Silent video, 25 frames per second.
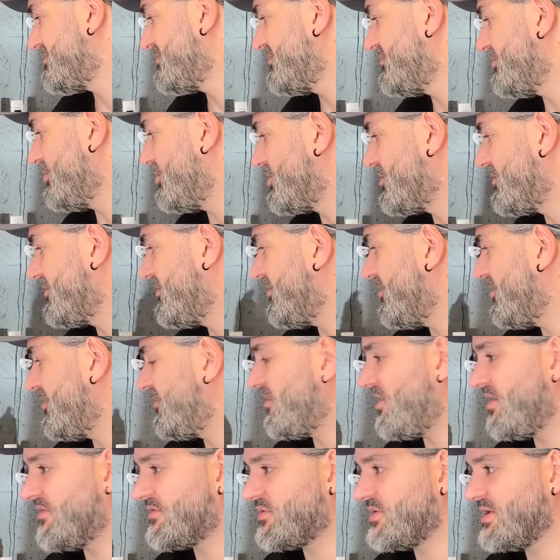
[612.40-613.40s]
£4 or
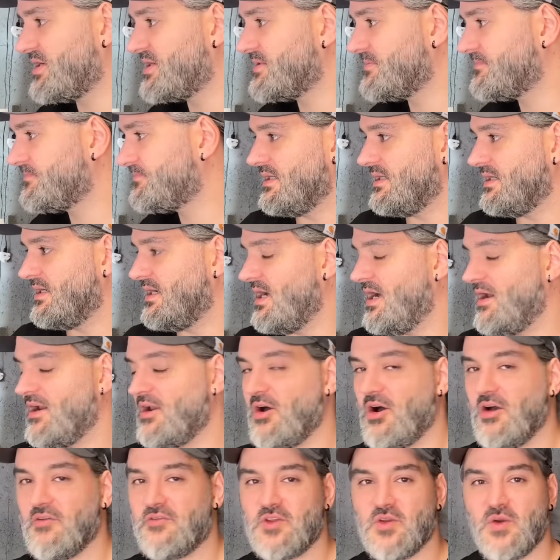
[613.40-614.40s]
£5. A
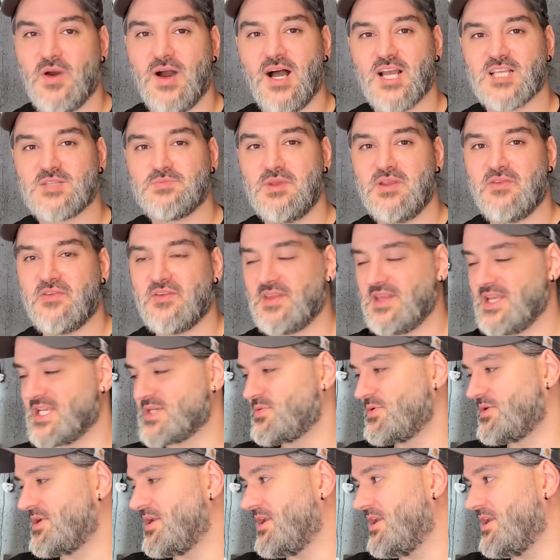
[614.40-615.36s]
lot of you asked me for this one.